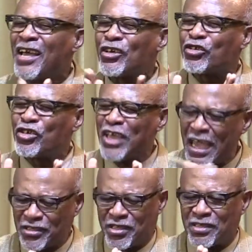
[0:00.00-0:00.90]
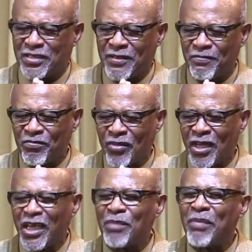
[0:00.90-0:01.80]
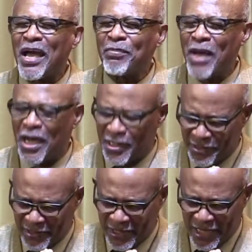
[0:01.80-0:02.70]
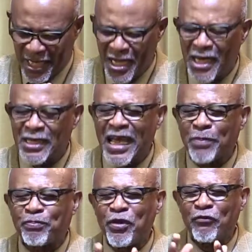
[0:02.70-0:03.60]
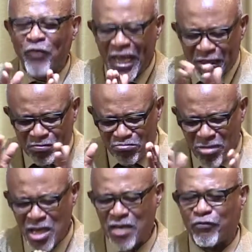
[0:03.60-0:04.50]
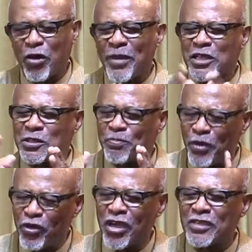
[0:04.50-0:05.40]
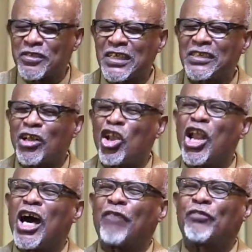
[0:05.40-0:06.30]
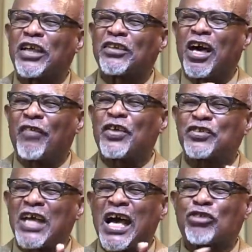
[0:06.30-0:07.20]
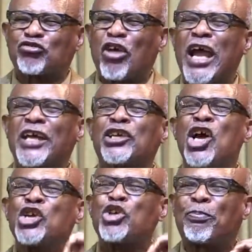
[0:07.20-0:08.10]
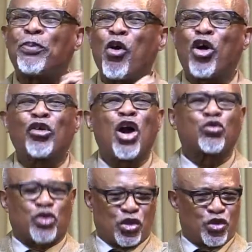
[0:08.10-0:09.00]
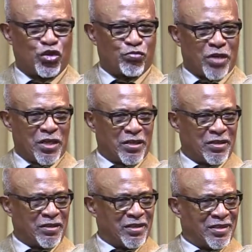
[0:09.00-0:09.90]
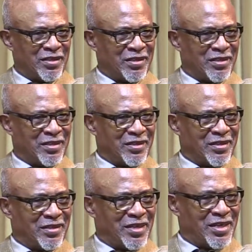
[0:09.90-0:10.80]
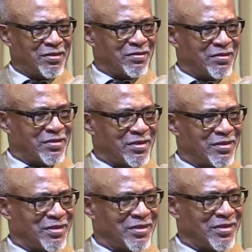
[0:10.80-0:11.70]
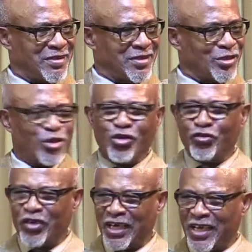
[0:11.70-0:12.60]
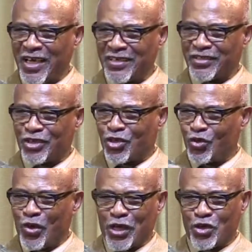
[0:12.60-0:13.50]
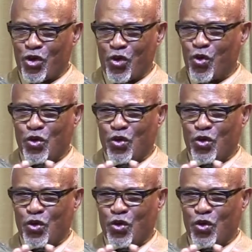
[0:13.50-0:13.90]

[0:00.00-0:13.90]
created in my mind that prevent me from experiencing the love that others are trying to pour out to me? Hello. Do you realize that you are your own